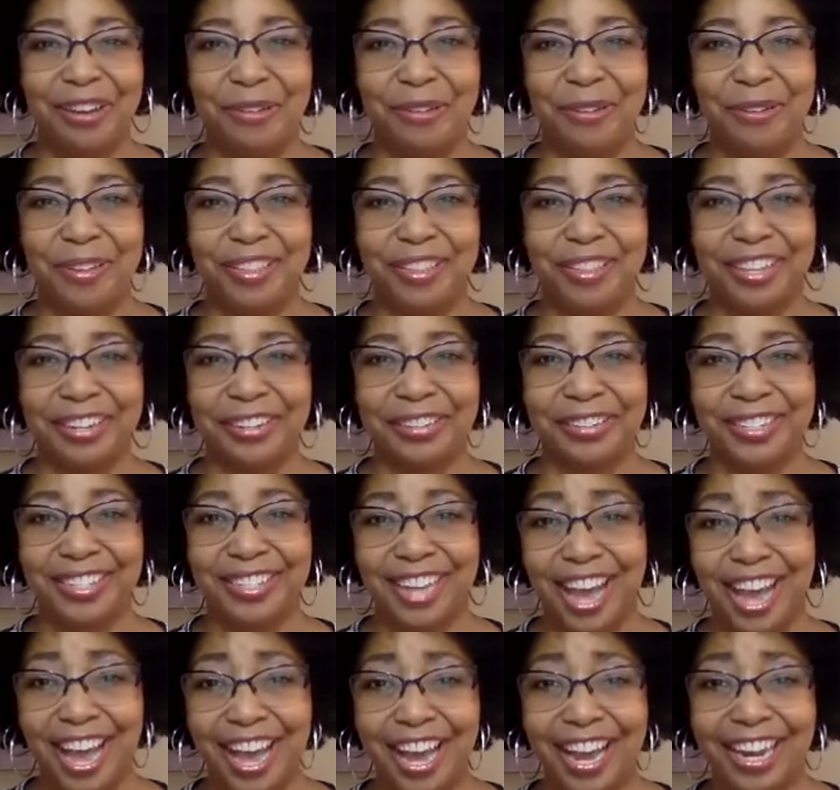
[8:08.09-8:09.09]
on their
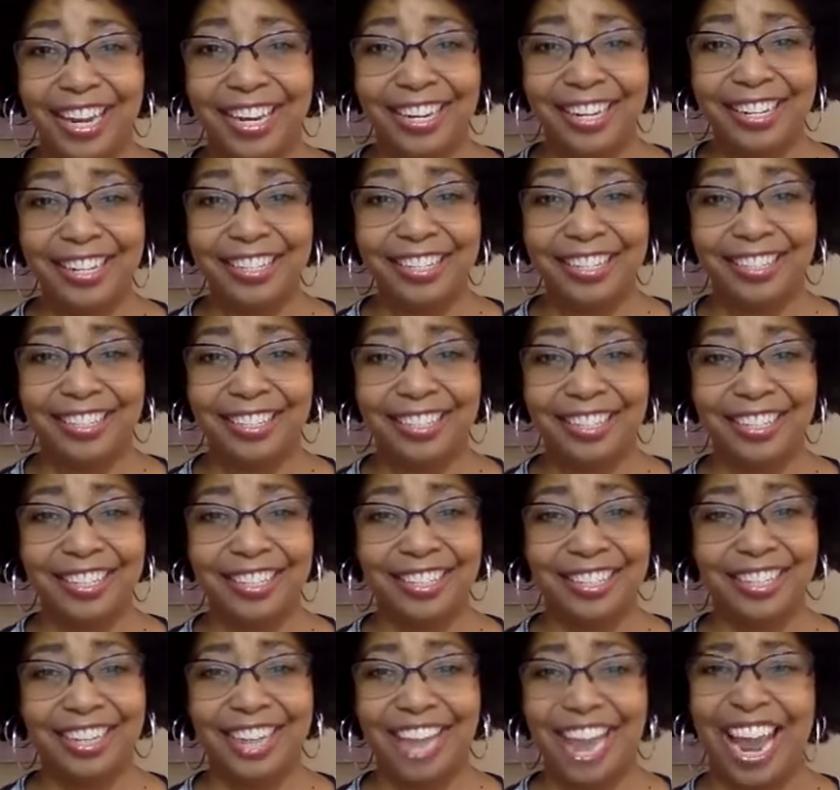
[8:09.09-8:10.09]
side
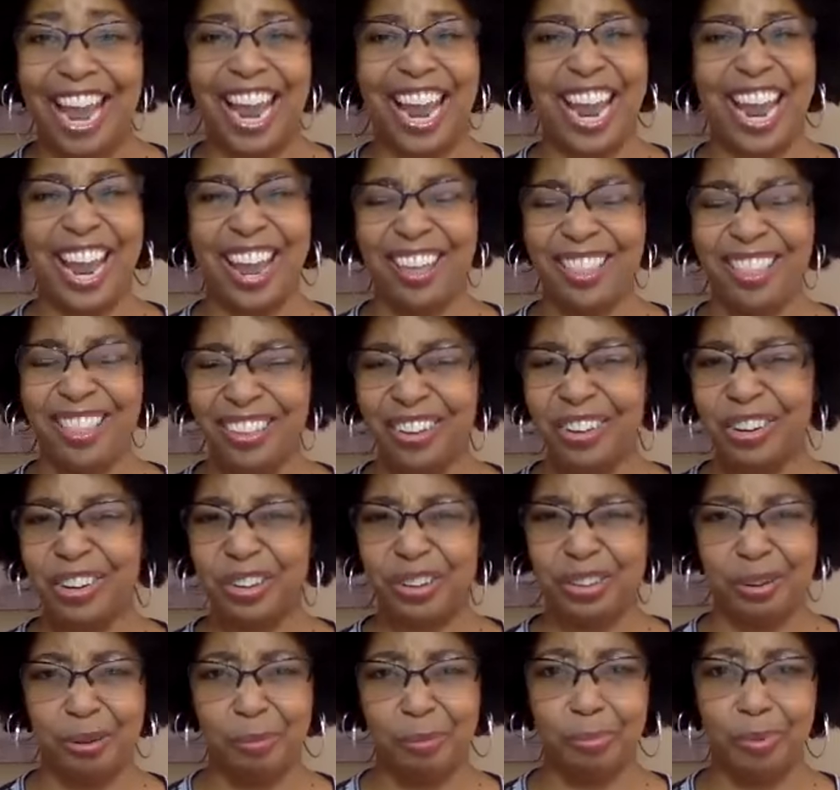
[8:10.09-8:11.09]
and they're
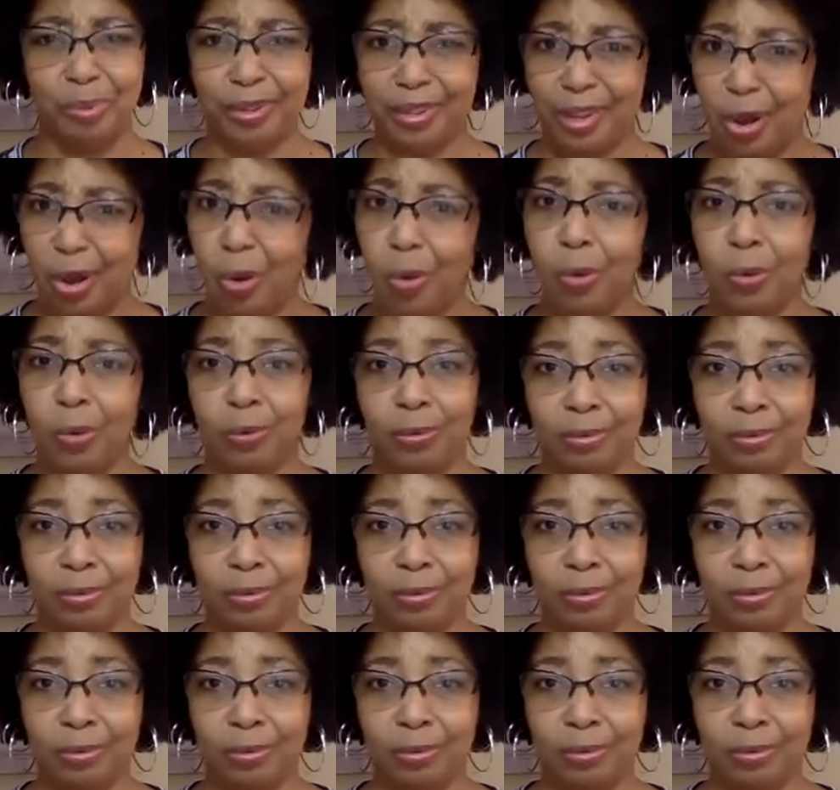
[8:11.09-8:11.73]
going to blow.